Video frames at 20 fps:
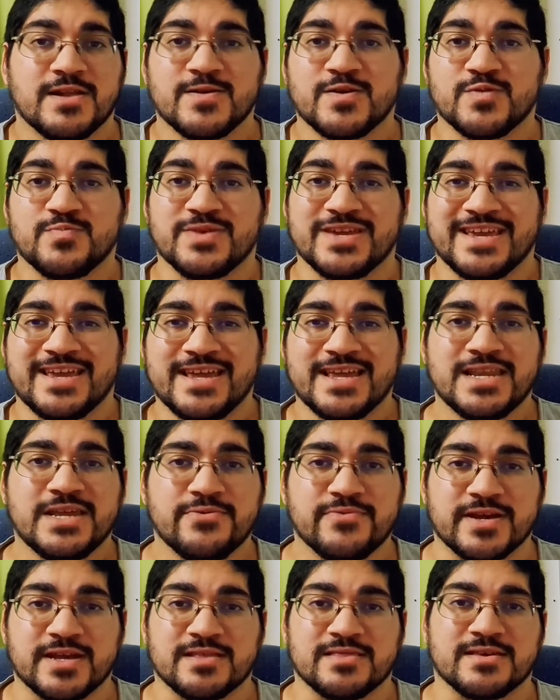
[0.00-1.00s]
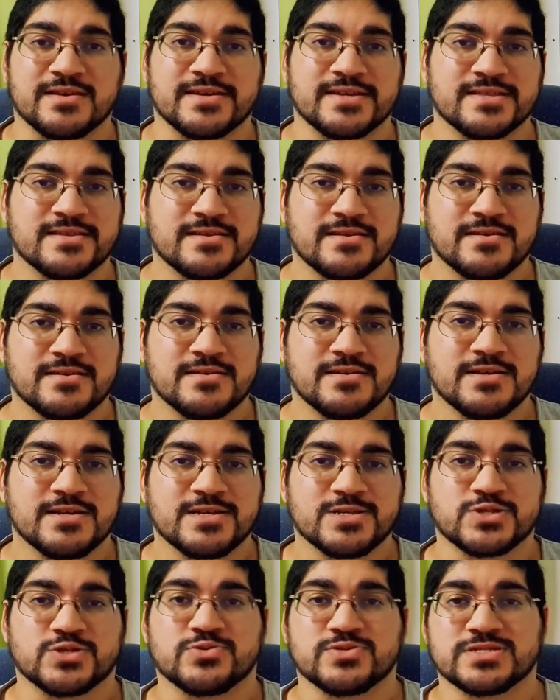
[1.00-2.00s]
Could be anywhere in the atria.
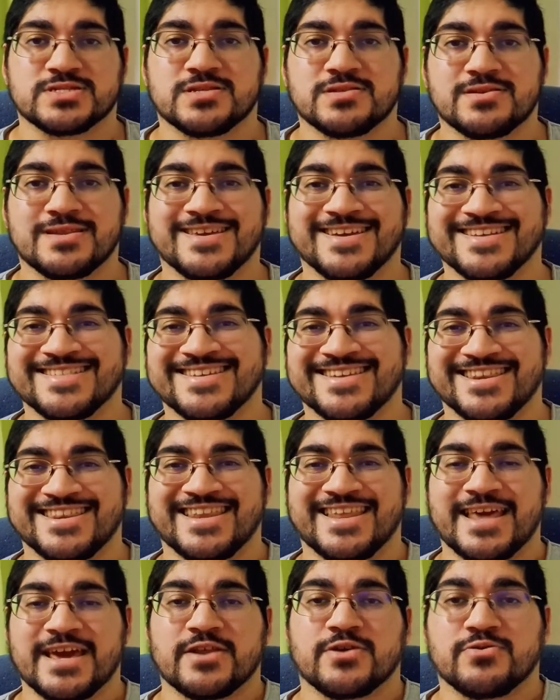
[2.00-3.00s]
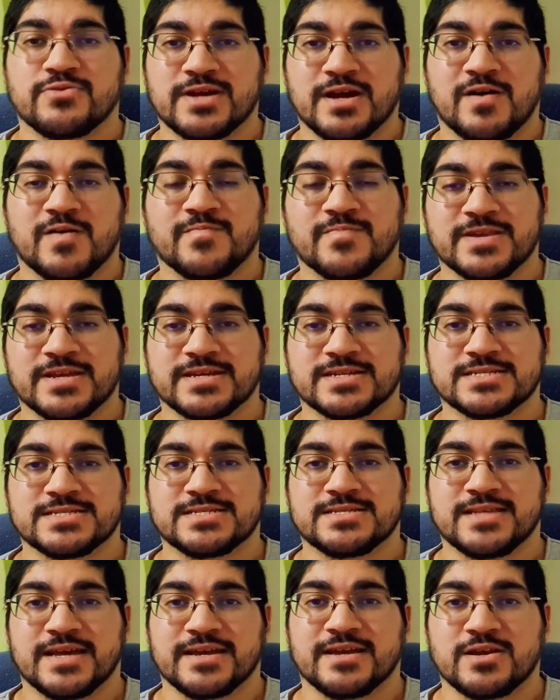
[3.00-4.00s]
So you're still going to get a narrow
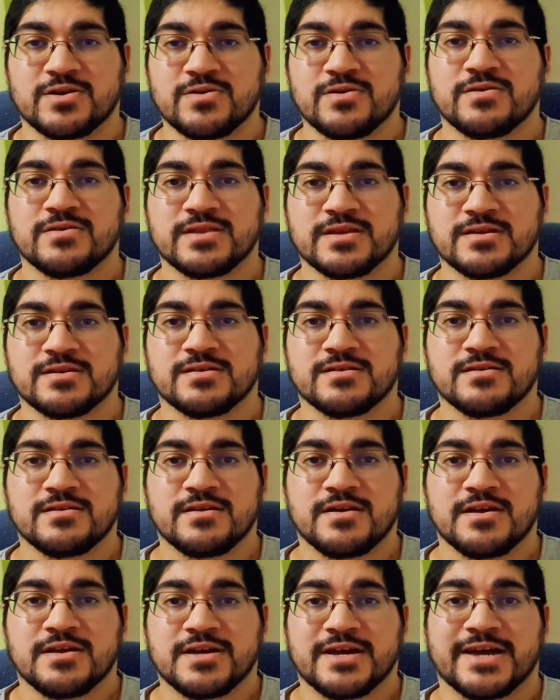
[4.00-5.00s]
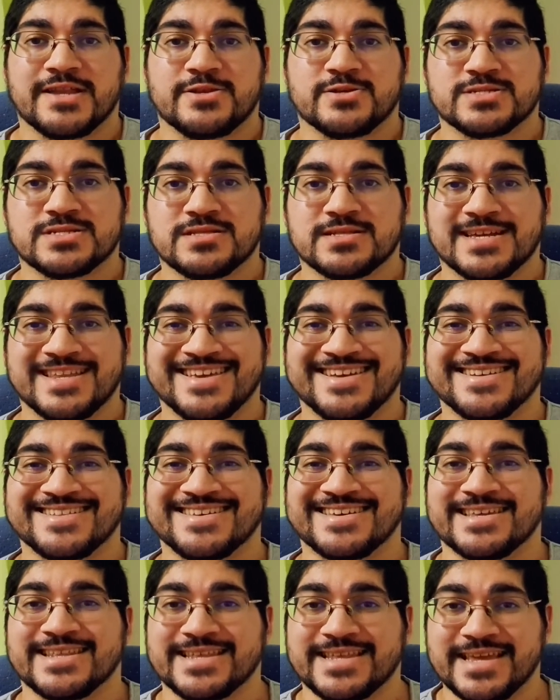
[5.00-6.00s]
complex tachycardia, and you're still going to get
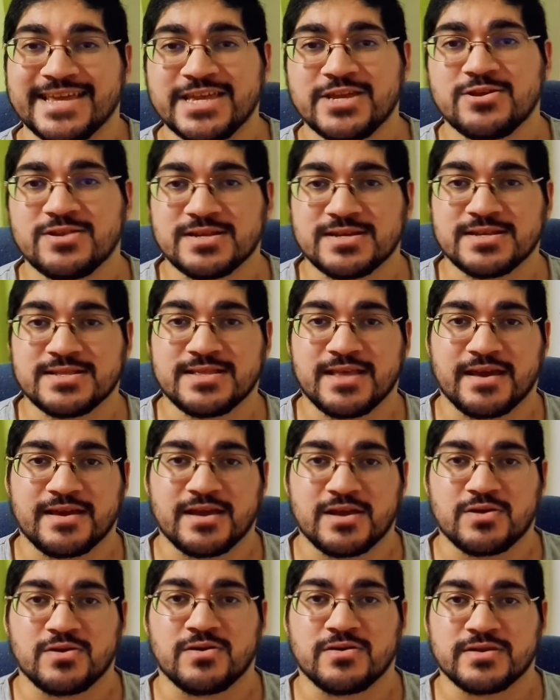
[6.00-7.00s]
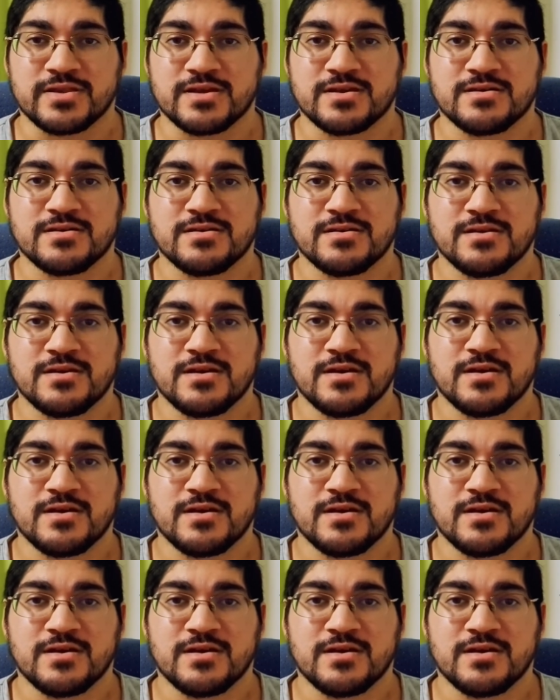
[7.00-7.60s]
a regular tachycardia,